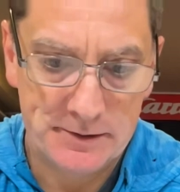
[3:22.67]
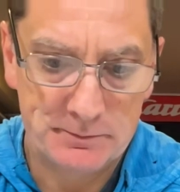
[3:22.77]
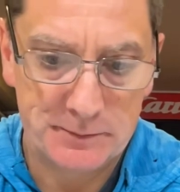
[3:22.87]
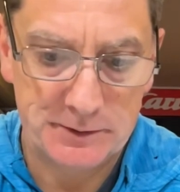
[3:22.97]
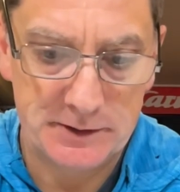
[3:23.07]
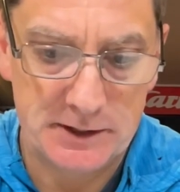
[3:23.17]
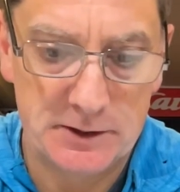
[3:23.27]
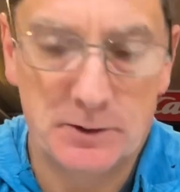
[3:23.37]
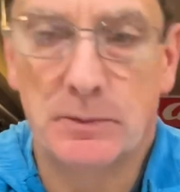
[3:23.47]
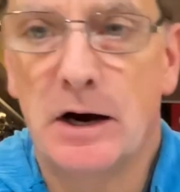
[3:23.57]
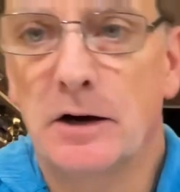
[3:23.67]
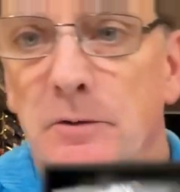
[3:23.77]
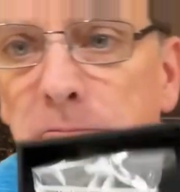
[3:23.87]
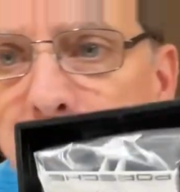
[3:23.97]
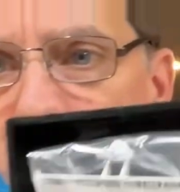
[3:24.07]
But then in the
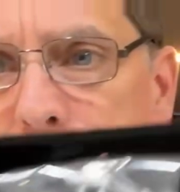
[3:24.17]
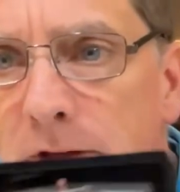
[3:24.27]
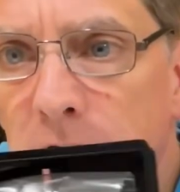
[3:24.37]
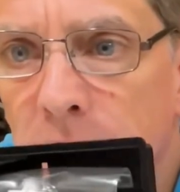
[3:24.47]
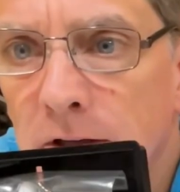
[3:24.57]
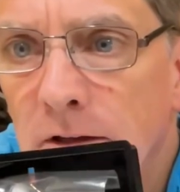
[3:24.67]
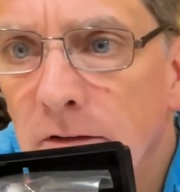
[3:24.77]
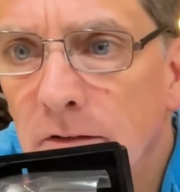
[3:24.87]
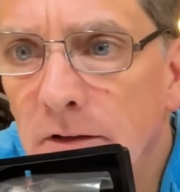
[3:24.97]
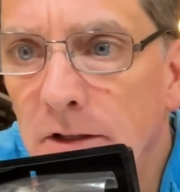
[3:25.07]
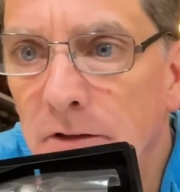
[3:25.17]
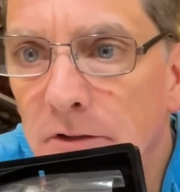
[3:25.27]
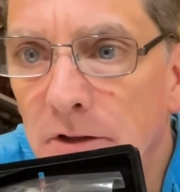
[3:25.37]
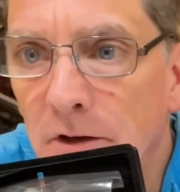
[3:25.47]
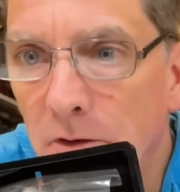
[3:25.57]
bottom, they give you
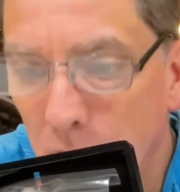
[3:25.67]
another